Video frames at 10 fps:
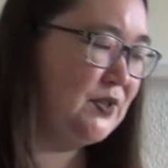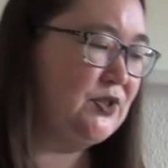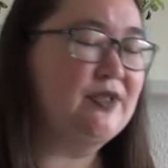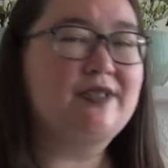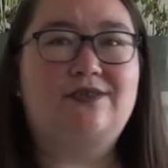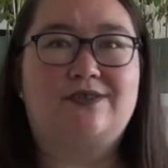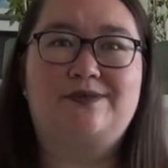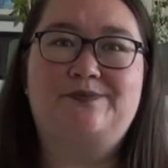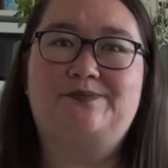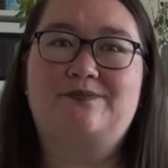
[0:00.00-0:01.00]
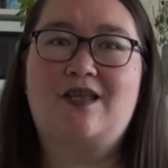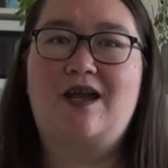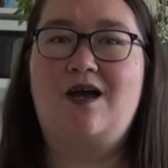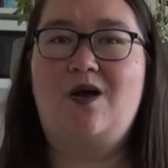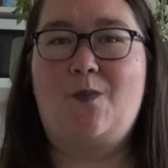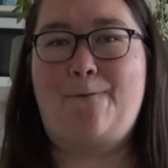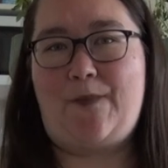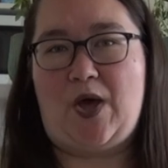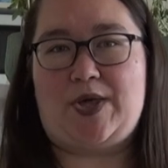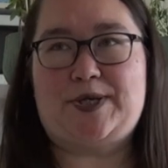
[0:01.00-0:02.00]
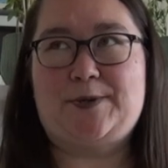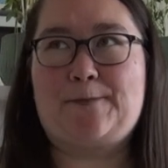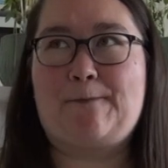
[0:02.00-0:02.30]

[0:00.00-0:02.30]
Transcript: mentioned a lot, but.